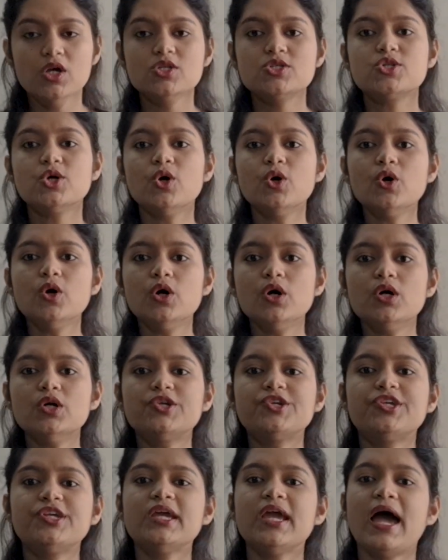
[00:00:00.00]
So
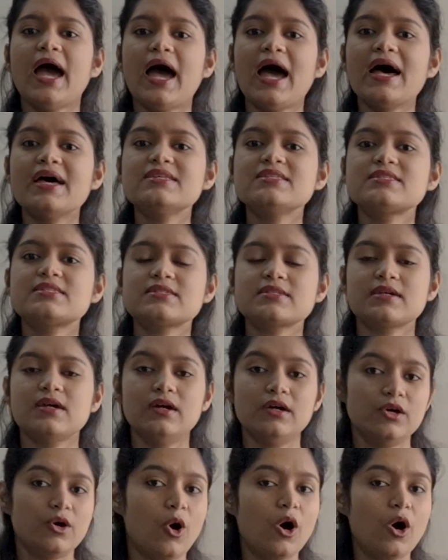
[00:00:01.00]
she has, uh,